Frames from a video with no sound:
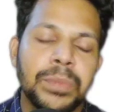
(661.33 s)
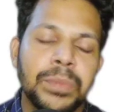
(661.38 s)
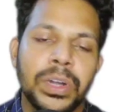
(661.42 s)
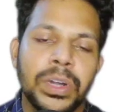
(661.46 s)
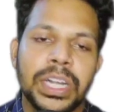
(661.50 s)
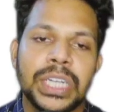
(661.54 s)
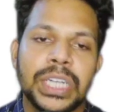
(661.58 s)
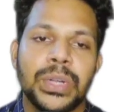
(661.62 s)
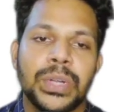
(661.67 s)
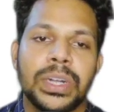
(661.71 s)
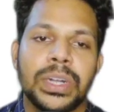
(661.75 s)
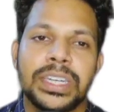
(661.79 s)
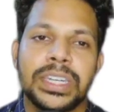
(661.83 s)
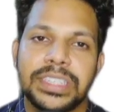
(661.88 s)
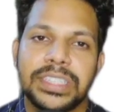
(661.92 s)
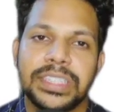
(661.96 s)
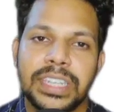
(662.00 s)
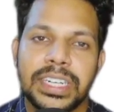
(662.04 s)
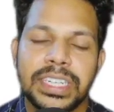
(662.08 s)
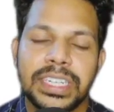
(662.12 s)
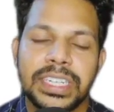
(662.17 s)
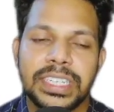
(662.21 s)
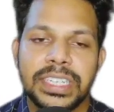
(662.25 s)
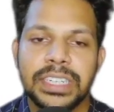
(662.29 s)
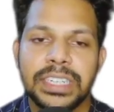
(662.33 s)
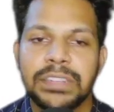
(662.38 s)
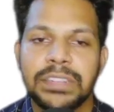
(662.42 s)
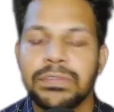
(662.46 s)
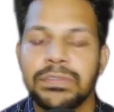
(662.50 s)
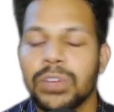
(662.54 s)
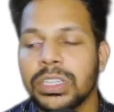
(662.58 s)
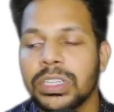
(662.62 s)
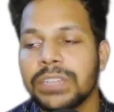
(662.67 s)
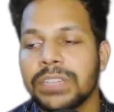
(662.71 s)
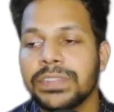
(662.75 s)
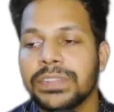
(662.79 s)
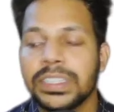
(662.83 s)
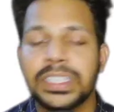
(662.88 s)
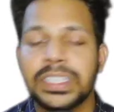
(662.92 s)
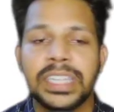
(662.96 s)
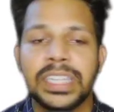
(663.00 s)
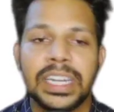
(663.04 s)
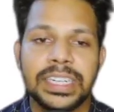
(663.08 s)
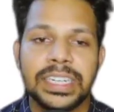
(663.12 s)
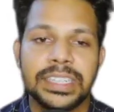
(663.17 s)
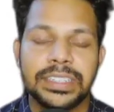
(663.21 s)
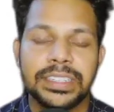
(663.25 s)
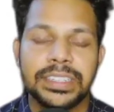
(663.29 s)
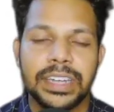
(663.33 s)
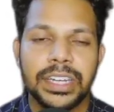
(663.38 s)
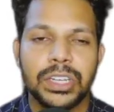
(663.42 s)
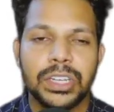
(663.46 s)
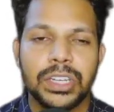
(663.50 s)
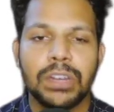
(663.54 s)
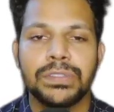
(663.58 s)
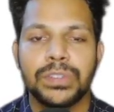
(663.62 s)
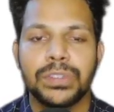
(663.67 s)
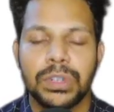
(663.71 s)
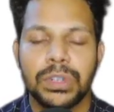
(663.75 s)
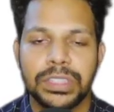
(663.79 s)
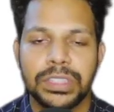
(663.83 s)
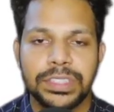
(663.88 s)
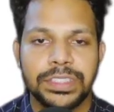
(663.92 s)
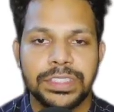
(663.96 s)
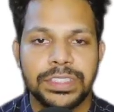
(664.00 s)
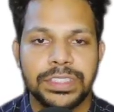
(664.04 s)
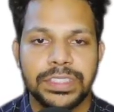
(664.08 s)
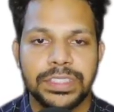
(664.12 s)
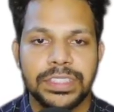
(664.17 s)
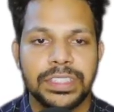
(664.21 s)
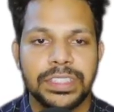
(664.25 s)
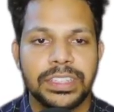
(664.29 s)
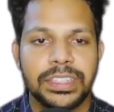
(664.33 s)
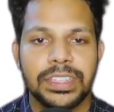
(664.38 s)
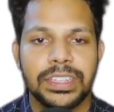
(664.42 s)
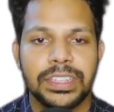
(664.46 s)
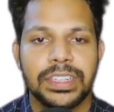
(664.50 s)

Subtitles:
important to understand here for the further understanding of jaundice.